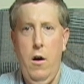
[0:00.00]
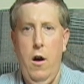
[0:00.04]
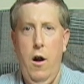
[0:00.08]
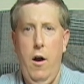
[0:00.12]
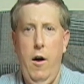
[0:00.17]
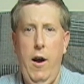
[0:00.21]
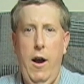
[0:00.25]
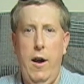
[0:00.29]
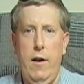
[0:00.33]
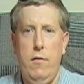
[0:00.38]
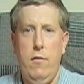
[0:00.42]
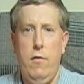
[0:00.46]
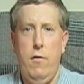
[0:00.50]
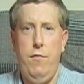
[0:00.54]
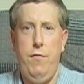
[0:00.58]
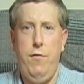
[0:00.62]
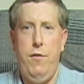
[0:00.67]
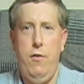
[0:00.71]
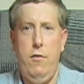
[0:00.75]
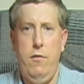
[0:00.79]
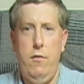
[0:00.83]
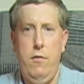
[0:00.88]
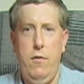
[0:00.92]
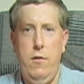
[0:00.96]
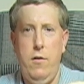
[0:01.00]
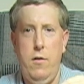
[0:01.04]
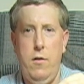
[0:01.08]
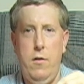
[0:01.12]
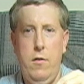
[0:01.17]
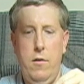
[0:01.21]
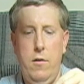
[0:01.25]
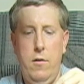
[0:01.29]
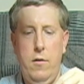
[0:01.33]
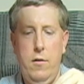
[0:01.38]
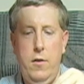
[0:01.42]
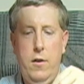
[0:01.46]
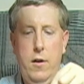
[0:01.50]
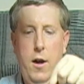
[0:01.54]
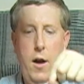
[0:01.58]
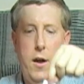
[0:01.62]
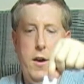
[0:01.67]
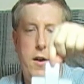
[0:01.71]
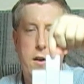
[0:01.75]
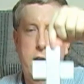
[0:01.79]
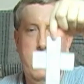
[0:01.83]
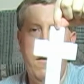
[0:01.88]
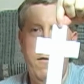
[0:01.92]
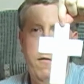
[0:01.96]
Alright, so if you cut
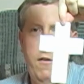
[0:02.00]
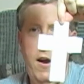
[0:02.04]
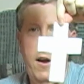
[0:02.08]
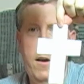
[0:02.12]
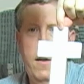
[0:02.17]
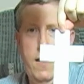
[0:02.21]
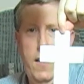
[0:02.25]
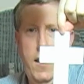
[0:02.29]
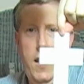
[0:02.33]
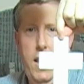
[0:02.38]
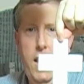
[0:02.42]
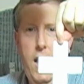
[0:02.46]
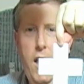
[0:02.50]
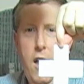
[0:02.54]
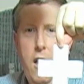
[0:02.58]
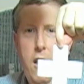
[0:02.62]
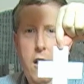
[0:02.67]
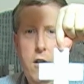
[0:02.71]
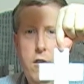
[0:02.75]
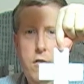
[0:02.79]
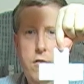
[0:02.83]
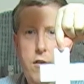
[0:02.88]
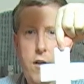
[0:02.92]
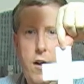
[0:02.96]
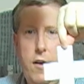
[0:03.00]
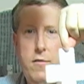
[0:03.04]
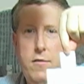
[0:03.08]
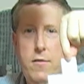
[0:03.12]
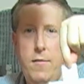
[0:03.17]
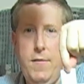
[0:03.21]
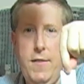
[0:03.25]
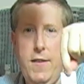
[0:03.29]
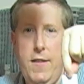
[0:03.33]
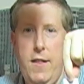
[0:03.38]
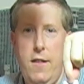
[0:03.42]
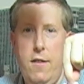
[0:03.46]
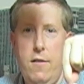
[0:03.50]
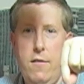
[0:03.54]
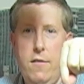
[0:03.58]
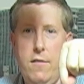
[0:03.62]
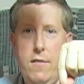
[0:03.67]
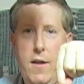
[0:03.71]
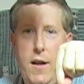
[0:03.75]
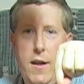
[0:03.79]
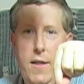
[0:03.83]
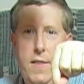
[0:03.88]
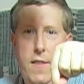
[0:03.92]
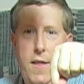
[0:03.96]
it correctly, you should have something that looks
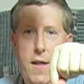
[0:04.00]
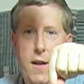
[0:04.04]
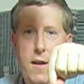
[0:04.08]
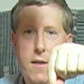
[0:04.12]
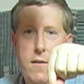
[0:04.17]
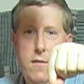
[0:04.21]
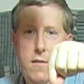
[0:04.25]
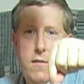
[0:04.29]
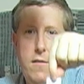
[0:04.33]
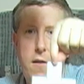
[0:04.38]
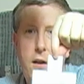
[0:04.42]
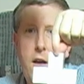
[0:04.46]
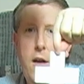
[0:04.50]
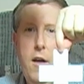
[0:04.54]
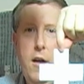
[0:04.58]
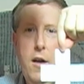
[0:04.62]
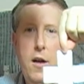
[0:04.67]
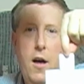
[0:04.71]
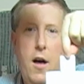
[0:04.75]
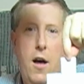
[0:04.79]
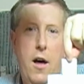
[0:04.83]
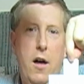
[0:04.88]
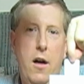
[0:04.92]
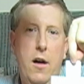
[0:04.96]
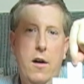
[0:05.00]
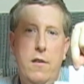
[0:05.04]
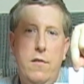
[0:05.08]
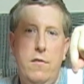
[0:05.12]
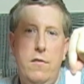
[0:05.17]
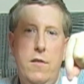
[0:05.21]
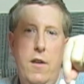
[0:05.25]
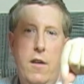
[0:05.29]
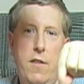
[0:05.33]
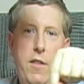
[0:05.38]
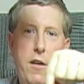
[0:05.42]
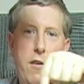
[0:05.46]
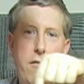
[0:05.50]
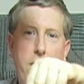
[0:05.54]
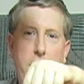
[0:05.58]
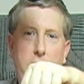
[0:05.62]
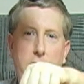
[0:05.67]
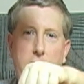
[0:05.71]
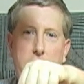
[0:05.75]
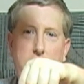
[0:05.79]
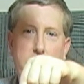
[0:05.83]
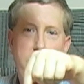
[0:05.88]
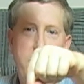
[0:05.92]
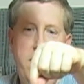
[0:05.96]
like this. Nothing
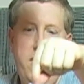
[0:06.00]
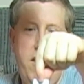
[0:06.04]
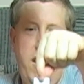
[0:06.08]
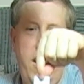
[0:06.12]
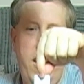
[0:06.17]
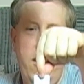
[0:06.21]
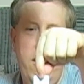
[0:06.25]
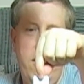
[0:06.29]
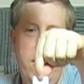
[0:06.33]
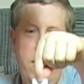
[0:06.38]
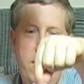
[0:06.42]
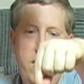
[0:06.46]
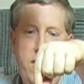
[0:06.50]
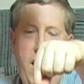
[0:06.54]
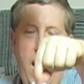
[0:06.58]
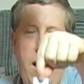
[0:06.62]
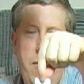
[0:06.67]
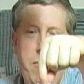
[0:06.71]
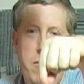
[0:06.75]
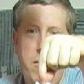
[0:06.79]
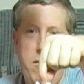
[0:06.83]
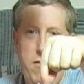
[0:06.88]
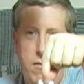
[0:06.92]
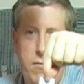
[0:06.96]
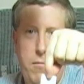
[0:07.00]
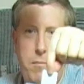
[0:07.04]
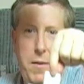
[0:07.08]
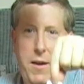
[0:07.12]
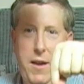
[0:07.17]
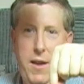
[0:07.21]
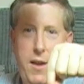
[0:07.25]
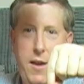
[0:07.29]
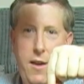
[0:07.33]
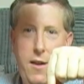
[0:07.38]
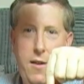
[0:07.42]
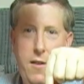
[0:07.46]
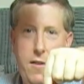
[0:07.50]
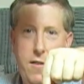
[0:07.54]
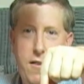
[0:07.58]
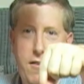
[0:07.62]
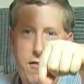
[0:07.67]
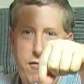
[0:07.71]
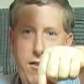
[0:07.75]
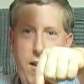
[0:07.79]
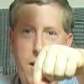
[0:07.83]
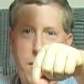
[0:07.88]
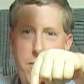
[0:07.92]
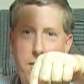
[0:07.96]
religious here, it just happens to be the
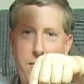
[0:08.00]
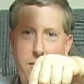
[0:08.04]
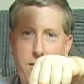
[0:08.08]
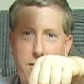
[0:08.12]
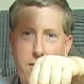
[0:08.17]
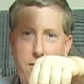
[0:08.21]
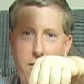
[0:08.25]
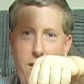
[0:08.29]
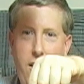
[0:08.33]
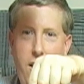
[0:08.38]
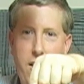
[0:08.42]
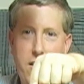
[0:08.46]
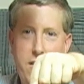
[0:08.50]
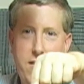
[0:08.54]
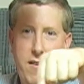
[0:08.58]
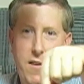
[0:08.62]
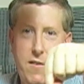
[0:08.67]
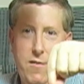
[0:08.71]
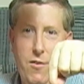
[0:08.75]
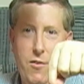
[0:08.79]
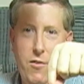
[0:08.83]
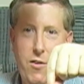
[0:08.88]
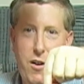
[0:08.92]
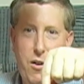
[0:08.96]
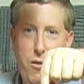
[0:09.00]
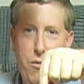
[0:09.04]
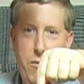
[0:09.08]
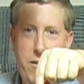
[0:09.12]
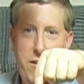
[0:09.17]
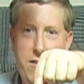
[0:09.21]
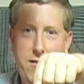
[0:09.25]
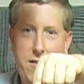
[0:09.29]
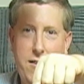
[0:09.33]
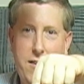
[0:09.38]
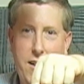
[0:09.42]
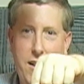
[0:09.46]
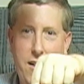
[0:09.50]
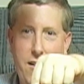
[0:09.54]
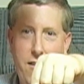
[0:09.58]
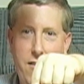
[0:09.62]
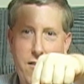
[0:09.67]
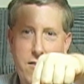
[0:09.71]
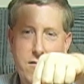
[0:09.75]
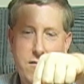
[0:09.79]
shape of a cross. That's only coincidental.